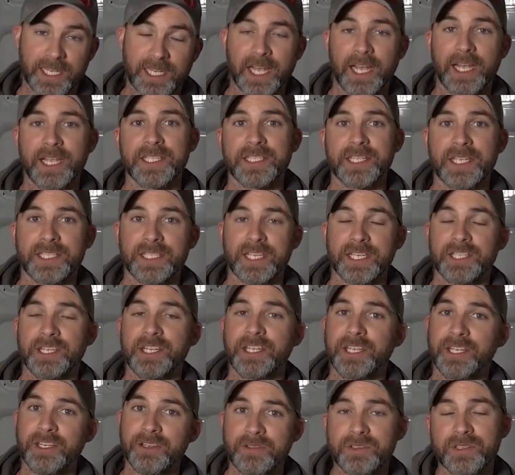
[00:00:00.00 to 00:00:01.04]
case has actually
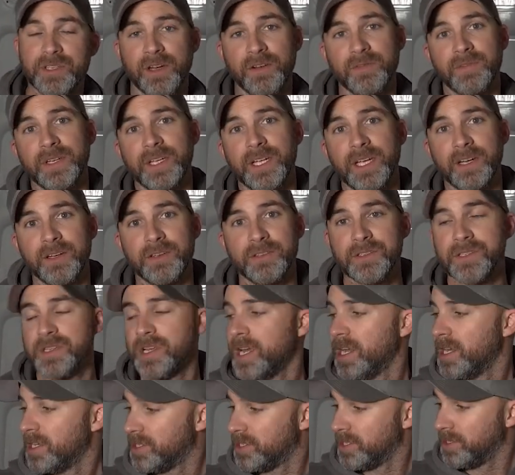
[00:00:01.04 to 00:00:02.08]
used our videos
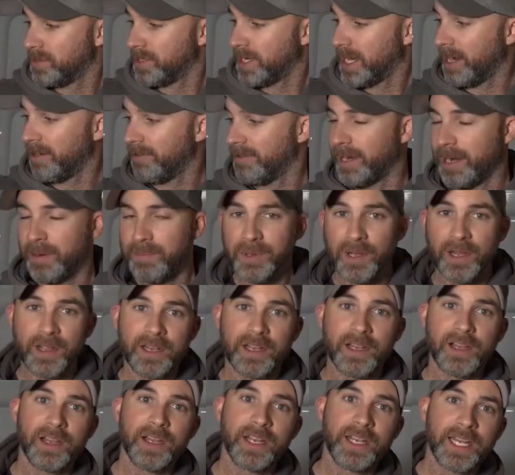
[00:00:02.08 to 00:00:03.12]
to carry out ply
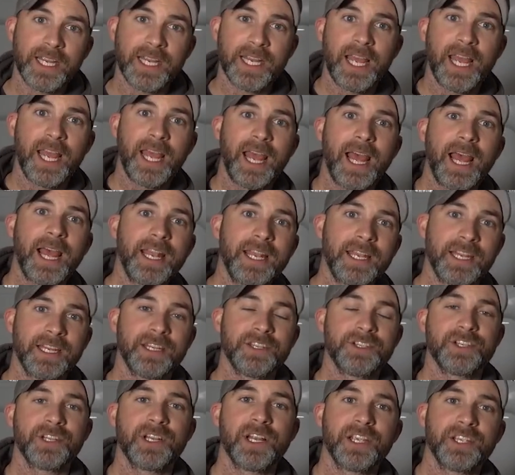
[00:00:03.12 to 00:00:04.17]
lining and
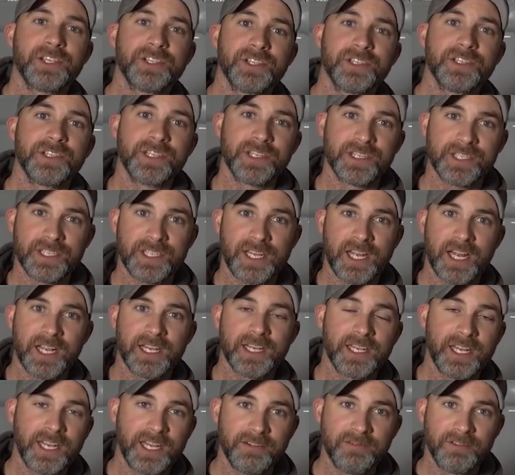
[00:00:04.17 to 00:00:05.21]
insulation to the
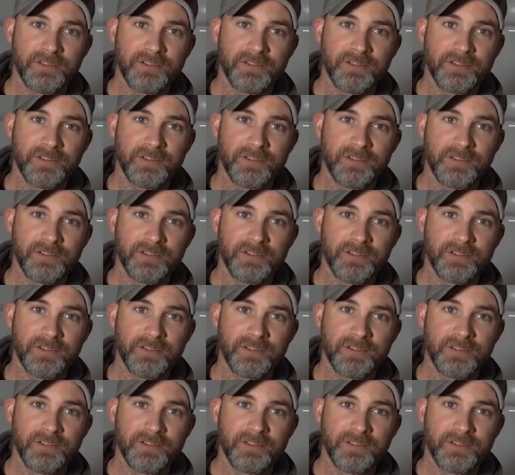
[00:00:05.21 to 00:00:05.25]
standard he